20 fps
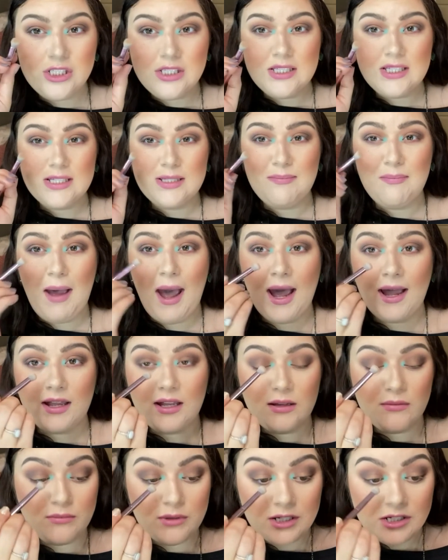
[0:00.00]
this
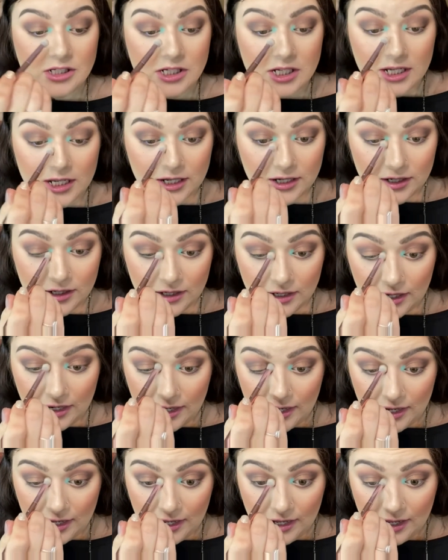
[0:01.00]
packing brush here,
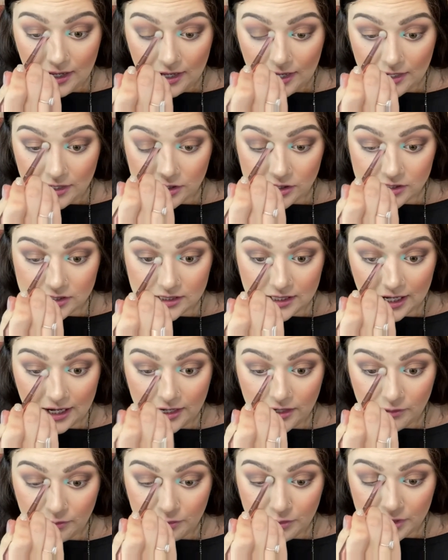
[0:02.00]
and just
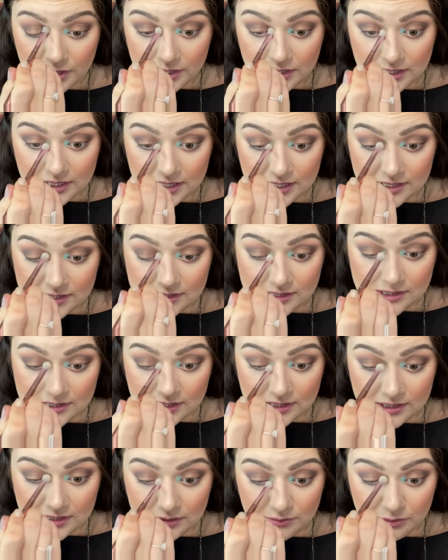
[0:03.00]
kind of put this
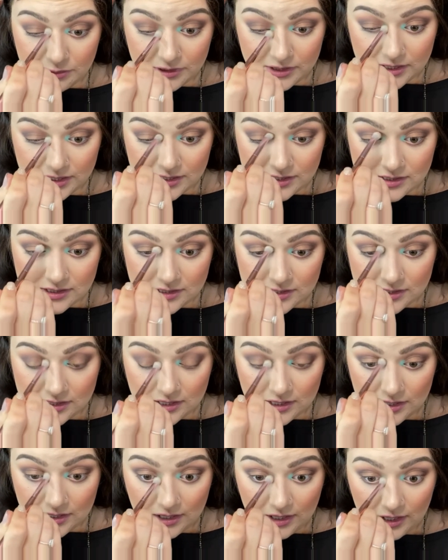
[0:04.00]
into place
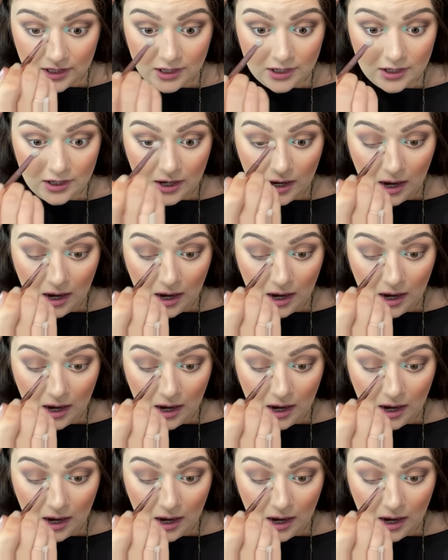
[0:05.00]
here.